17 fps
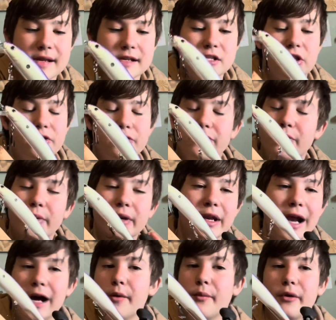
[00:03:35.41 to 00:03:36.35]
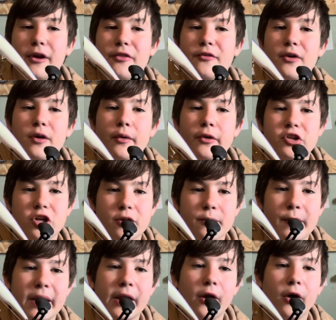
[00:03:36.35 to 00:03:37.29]
You would not want to throw a
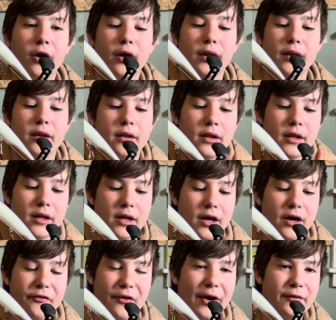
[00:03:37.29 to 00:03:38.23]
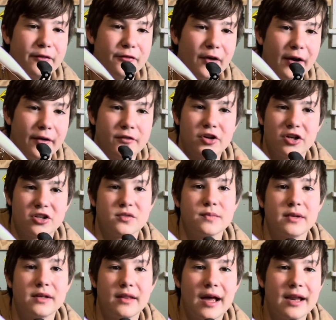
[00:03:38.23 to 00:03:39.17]
jerkbait on a 5:5. Trust
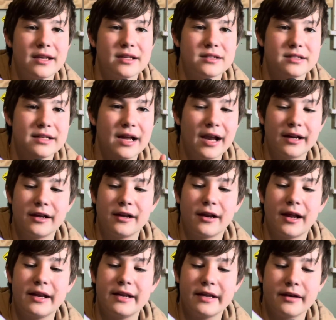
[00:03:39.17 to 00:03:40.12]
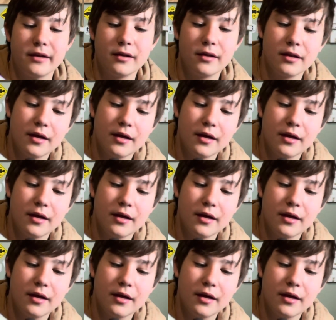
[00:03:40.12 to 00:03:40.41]
me, that is not a good idea.